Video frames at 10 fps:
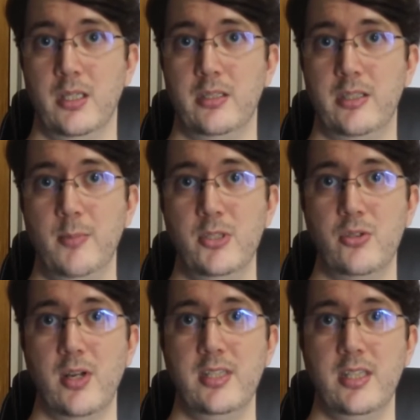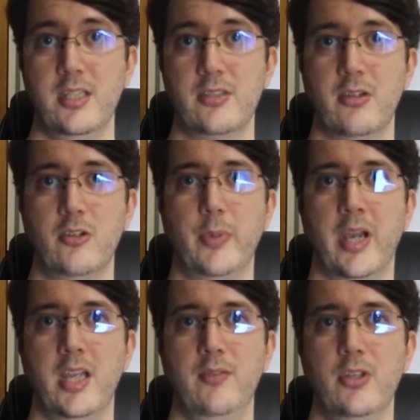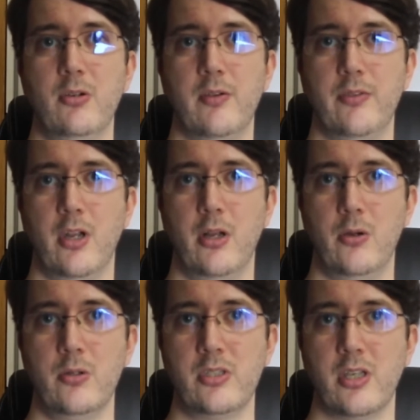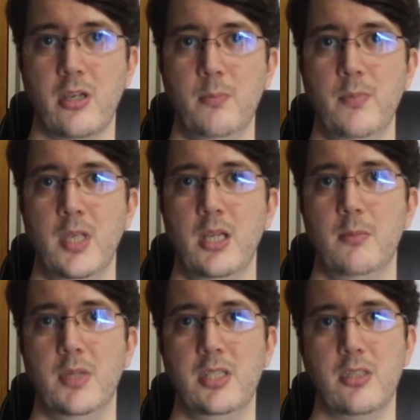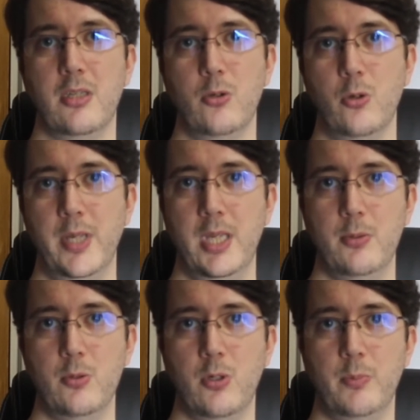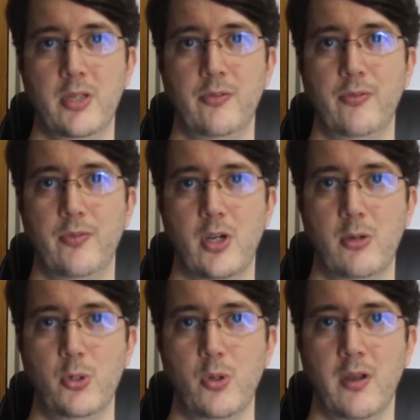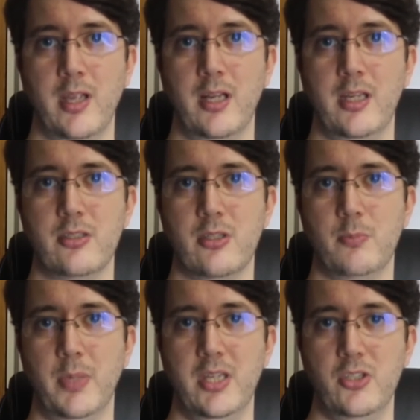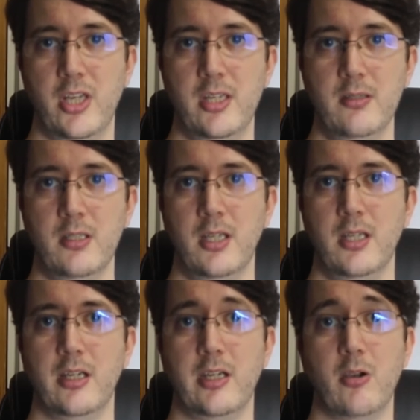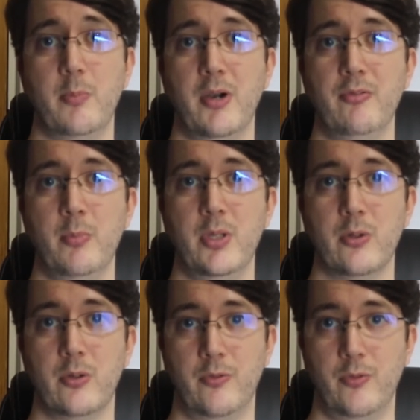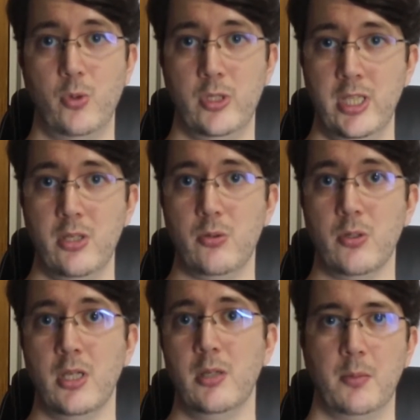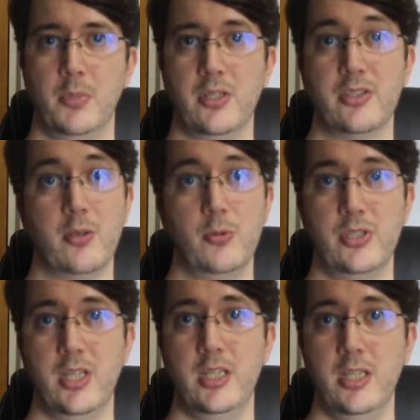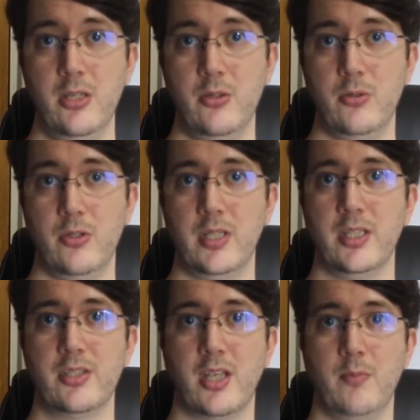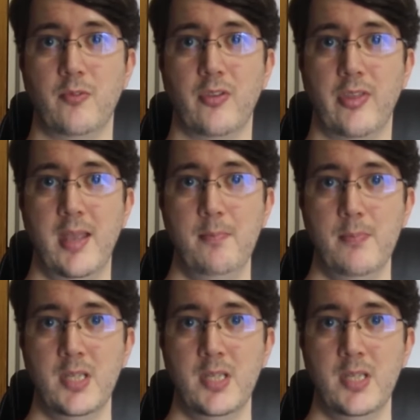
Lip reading: Demonstrating this kind of behaviour over the long term means that your people will be far more likely to pitch in and go above and beyond for you, because they will see you doing the same for them,